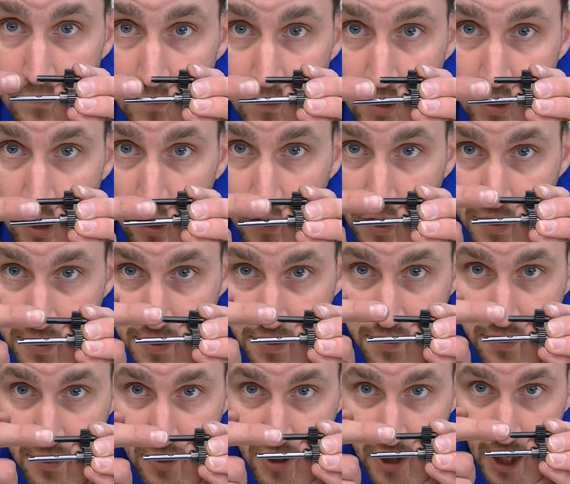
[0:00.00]
So this
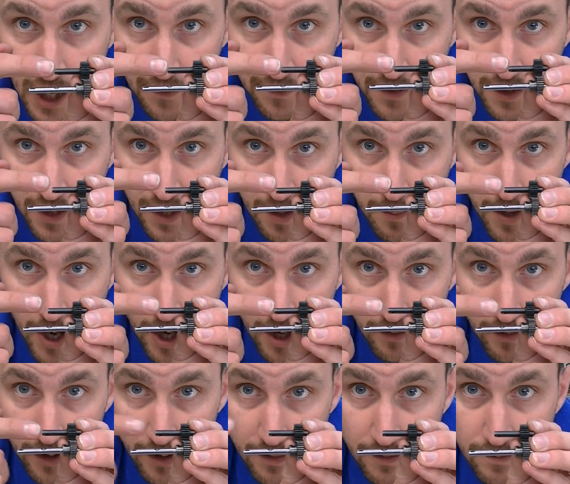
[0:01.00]
is the shaft that came out
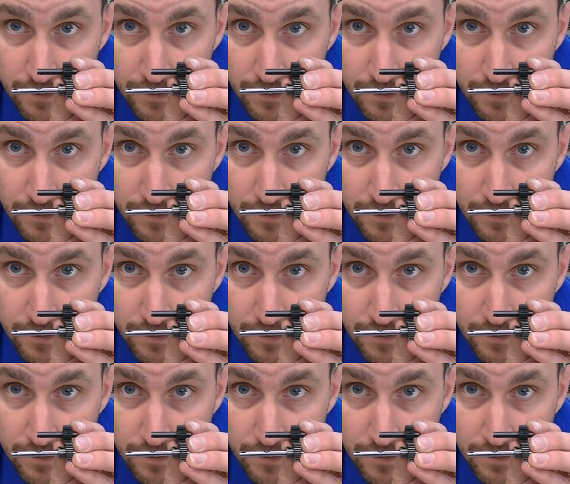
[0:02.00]
of it.